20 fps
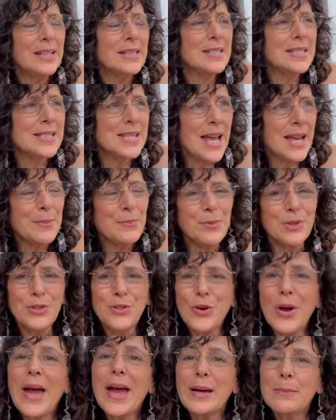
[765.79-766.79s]
The same with
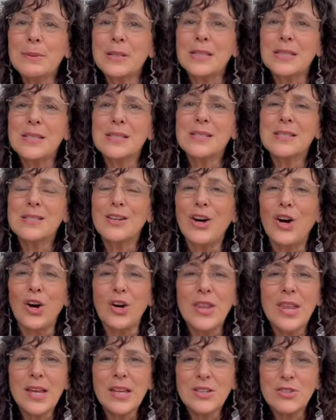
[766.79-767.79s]
your habits.
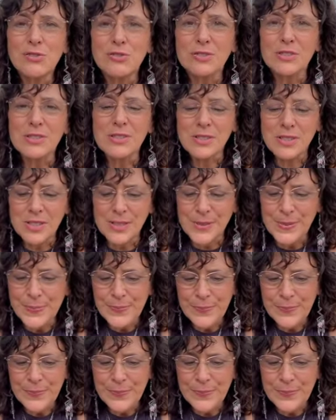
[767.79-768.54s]
Are they yours?